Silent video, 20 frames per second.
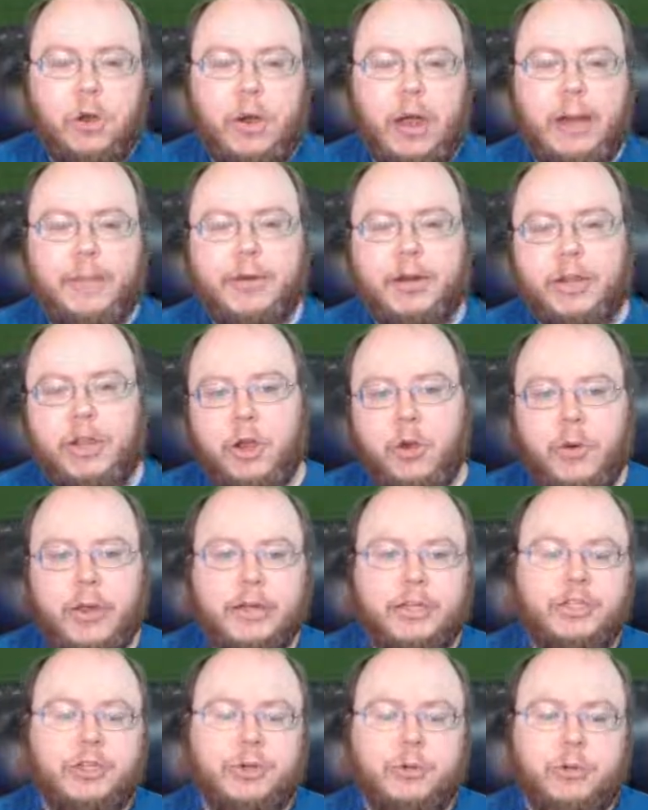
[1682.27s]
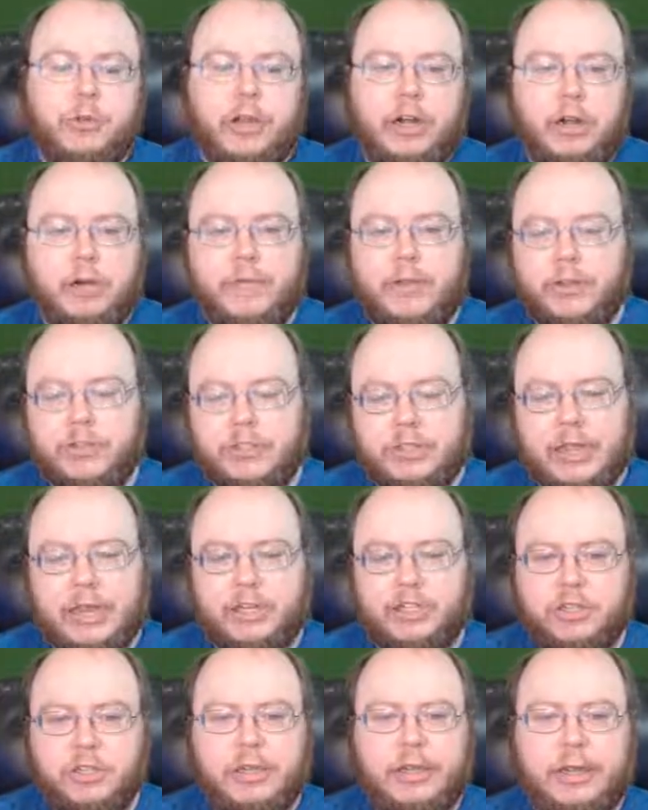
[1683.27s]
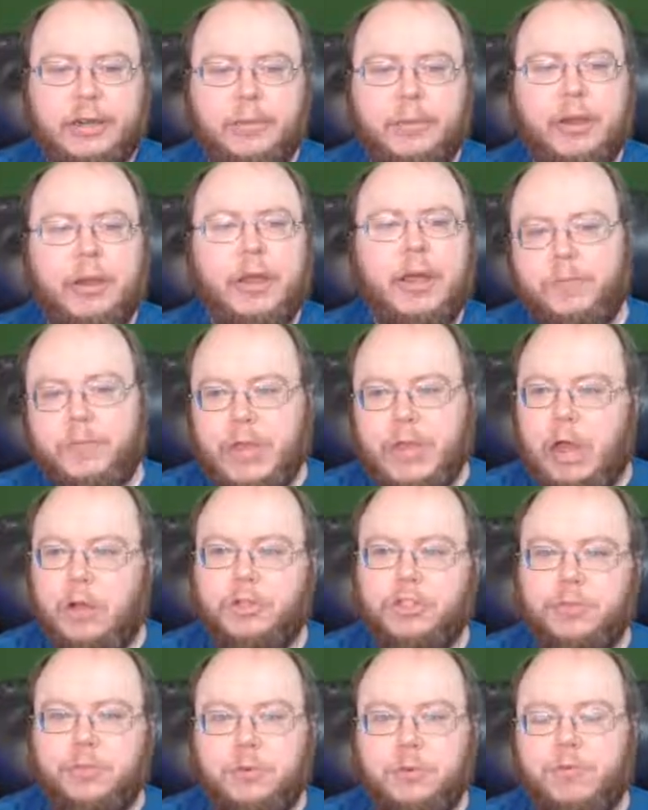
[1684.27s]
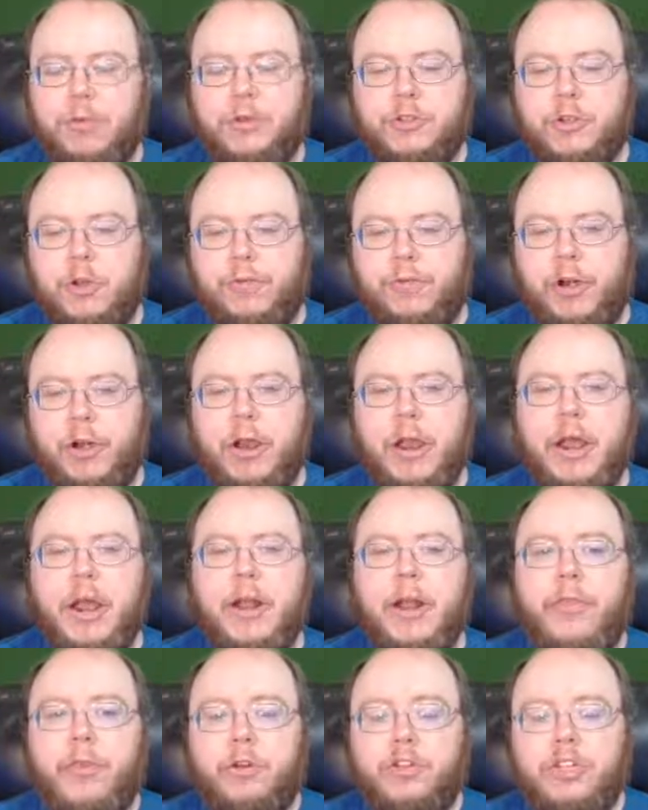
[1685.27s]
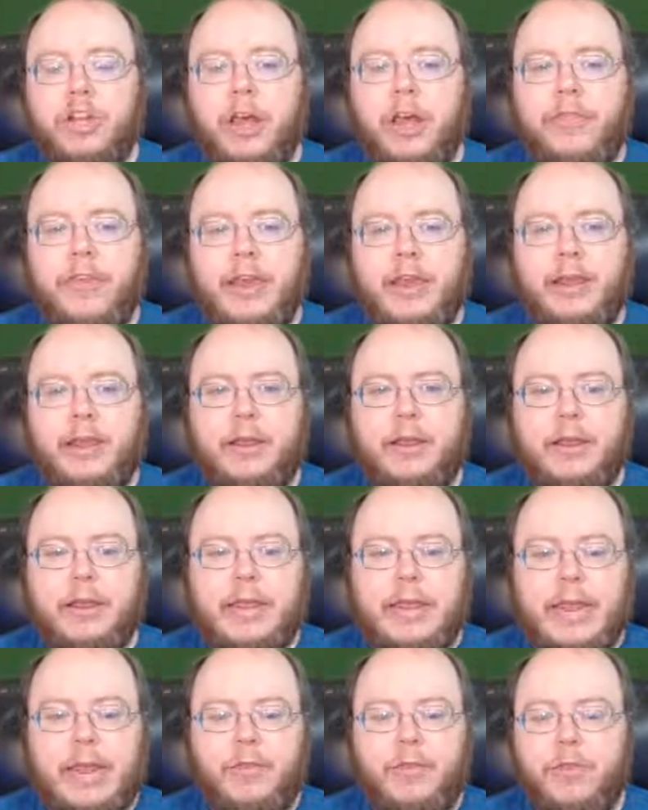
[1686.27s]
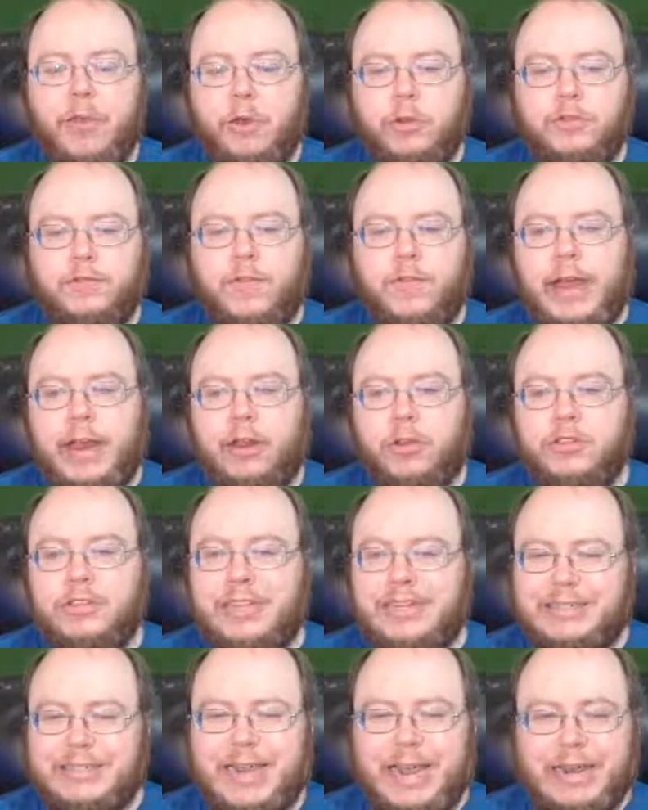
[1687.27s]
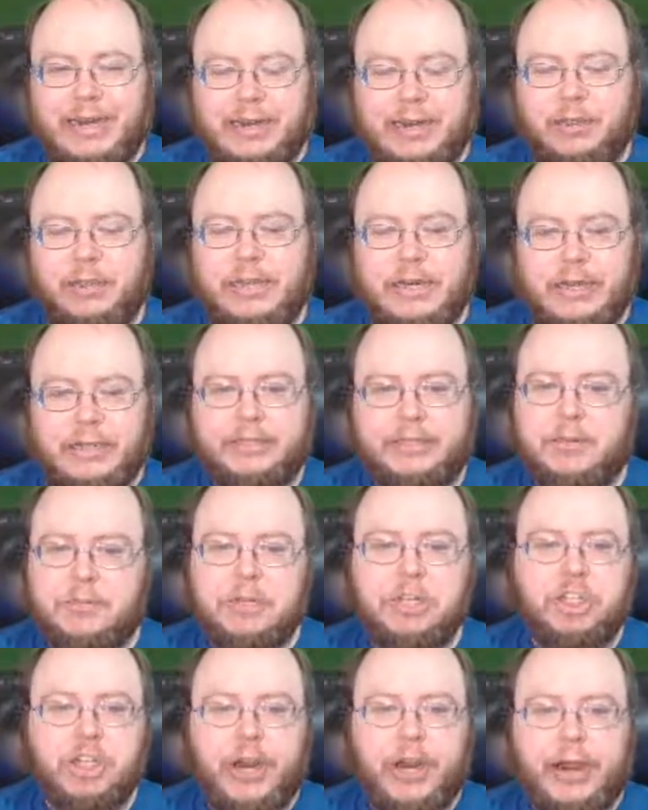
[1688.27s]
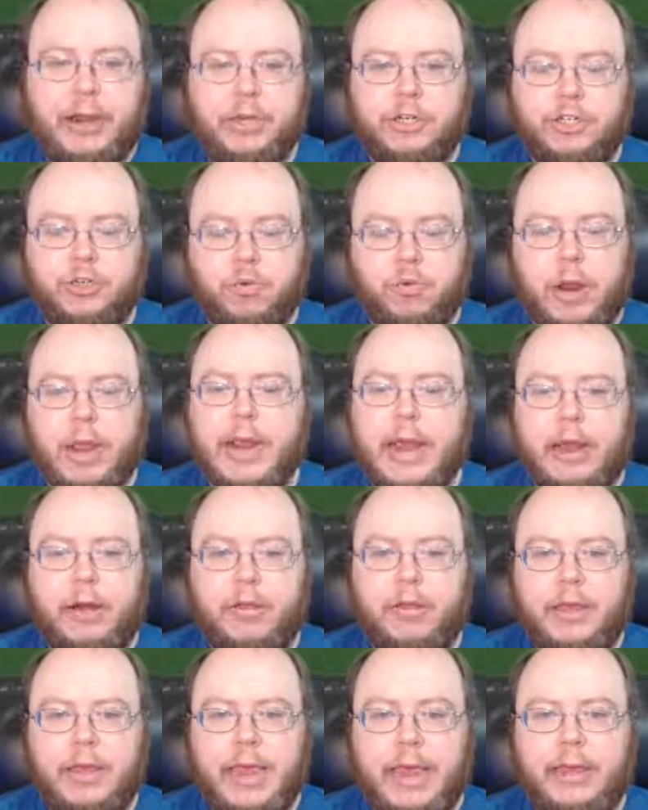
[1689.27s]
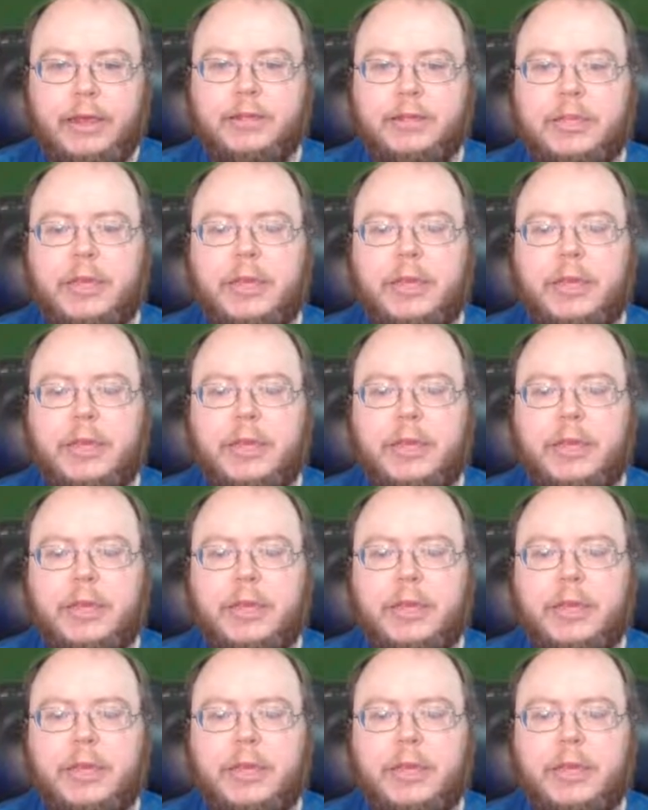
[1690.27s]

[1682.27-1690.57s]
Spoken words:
I'm going to go into Laravel/lib. I'll just move those over. There's nothing in those files that technically needs to be changed right out of the gate